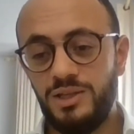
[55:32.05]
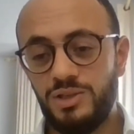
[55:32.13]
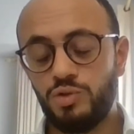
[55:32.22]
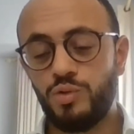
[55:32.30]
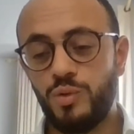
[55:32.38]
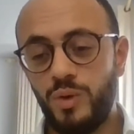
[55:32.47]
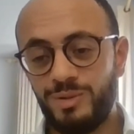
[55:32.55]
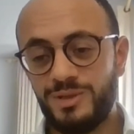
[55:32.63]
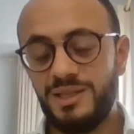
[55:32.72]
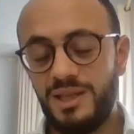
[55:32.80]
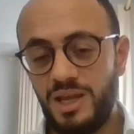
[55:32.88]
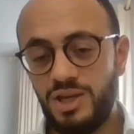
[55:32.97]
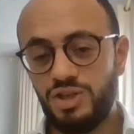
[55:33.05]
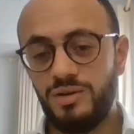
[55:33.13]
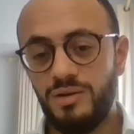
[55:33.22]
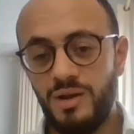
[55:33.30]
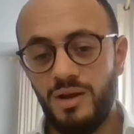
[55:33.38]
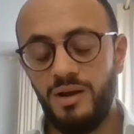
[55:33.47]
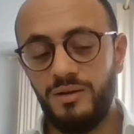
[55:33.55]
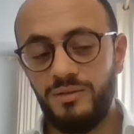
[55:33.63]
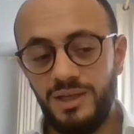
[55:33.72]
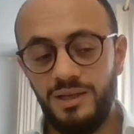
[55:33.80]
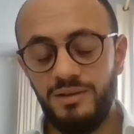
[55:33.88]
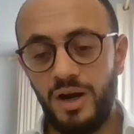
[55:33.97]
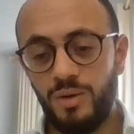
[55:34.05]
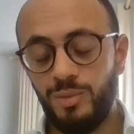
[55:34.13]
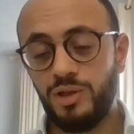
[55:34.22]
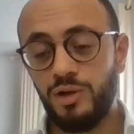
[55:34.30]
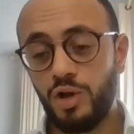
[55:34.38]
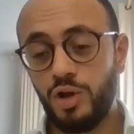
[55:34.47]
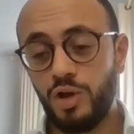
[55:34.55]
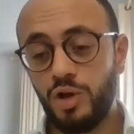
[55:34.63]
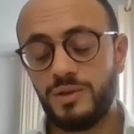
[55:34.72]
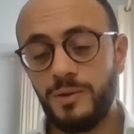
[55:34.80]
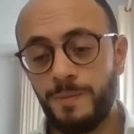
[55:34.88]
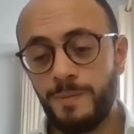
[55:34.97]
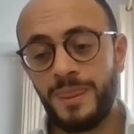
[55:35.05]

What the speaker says: is a true representation of the environmental cost.